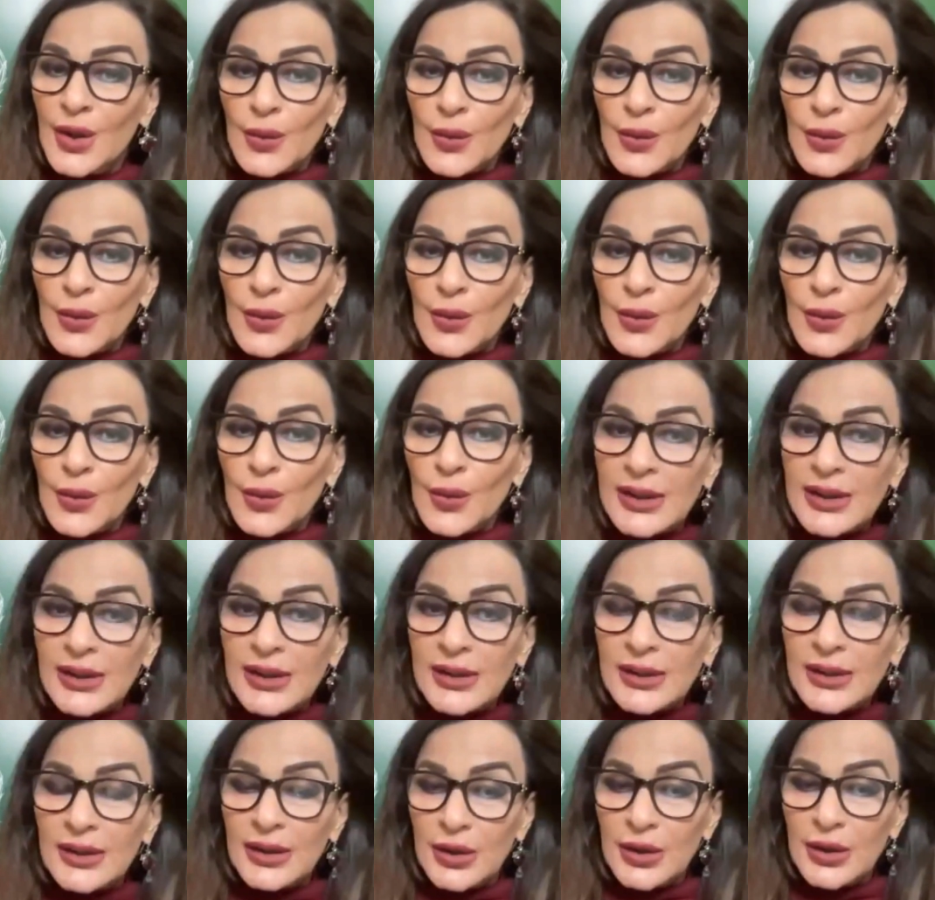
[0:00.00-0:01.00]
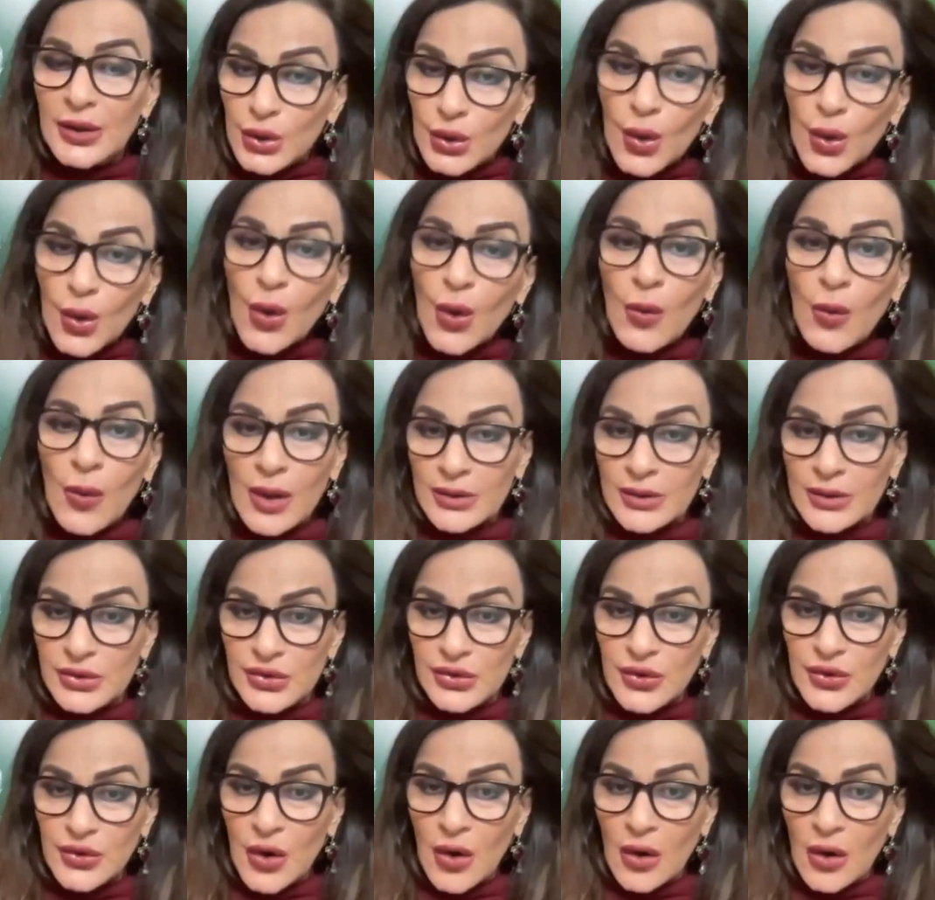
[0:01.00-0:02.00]
we know
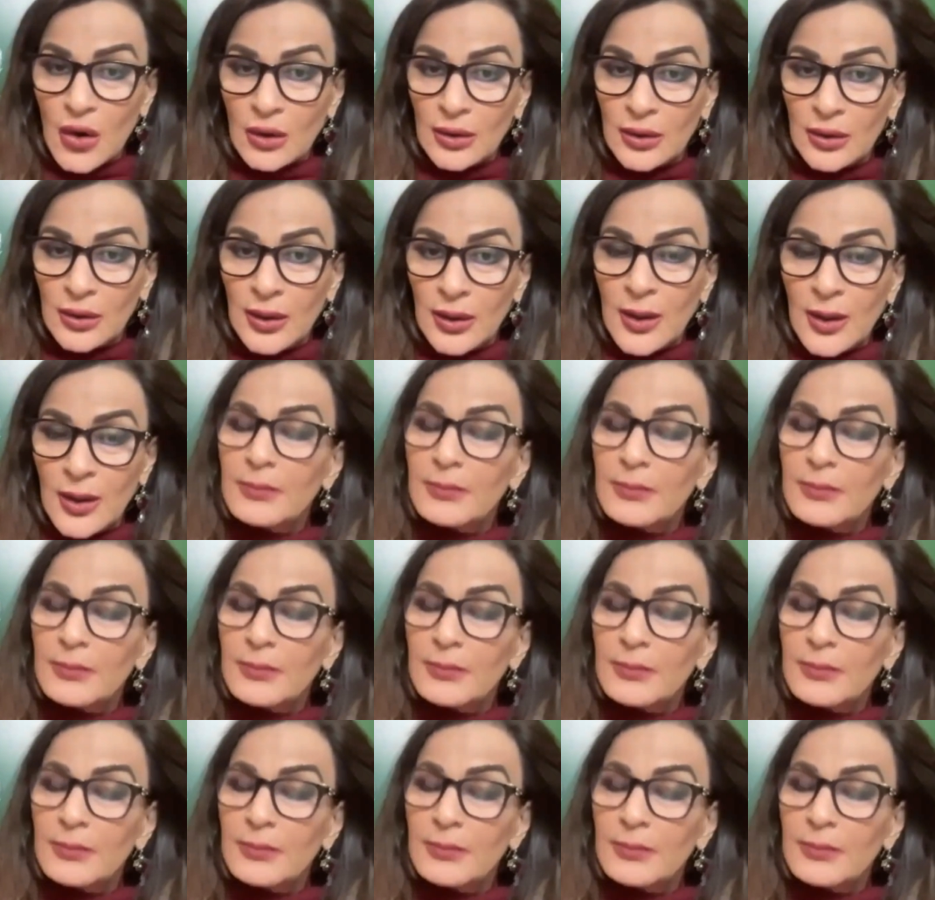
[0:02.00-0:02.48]
what's wrong,